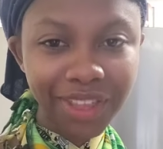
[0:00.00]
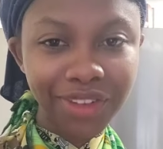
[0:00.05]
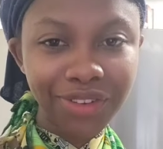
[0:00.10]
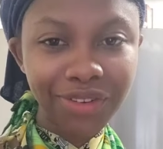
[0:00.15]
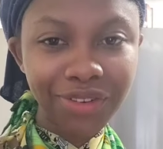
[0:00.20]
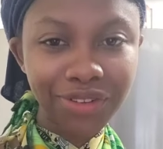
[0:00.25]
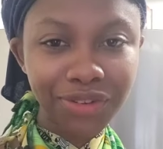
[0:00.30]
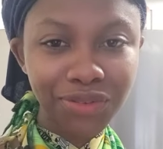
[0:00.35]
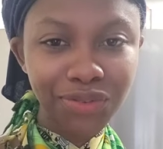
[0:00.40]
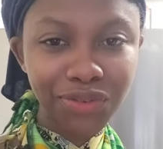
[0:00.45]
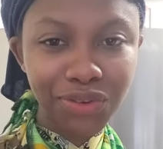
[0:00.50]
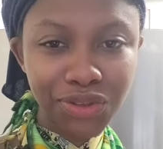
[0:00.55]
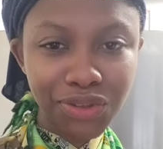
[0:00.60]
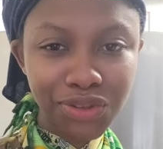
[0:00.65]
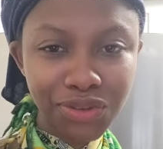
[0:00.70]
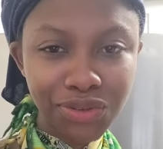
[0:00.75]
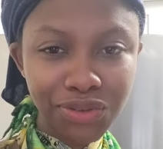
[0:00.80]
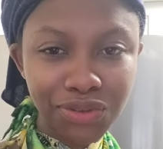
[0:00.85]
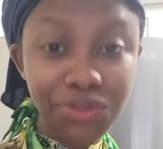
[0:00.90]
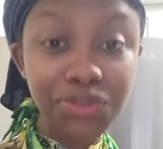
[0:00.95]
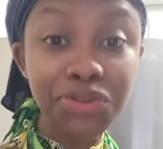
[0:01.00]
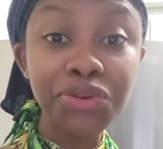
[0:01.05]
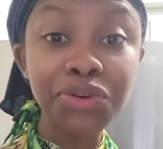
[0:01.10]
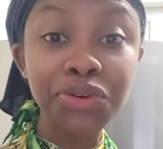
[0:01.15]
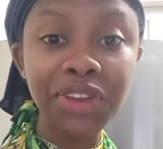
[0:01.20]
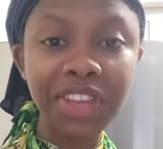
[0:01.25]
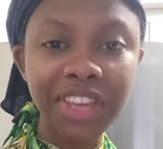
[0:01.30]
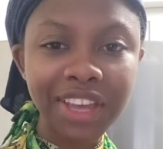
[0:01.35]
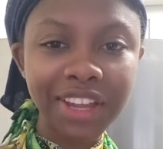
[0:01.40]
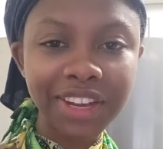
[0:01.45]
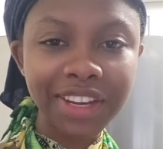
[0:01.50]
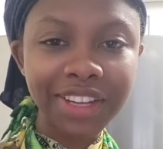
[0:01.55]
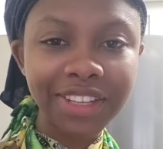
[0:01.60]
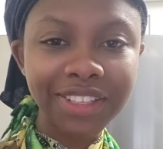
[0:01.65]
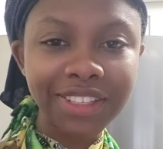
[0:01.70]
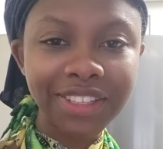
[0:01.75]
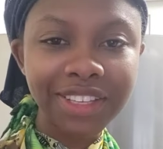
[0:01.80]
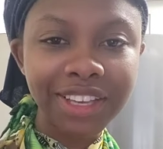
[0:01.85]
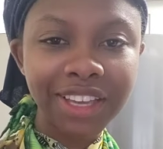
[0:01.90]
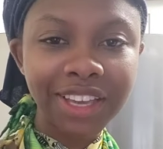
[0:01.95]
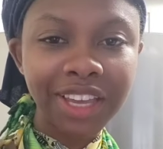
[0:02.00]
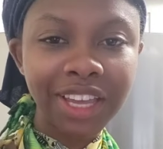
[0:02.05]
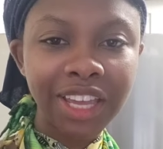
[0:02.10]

in order for you to go get it.